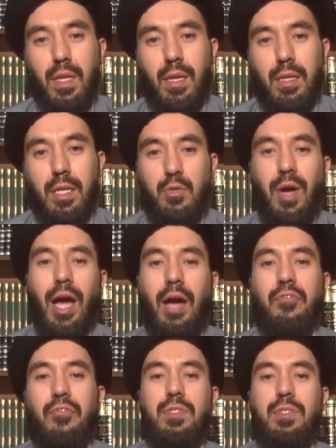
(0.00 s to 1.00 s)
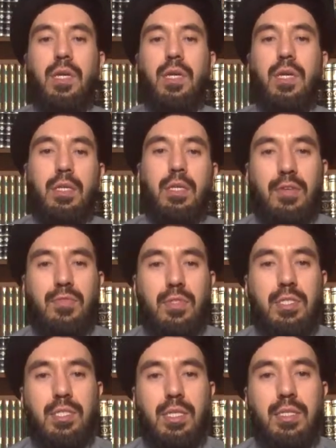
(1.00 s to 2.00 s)
that you have to study, you have to
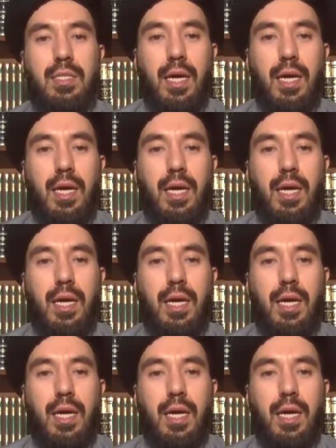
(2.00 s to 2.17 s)
sit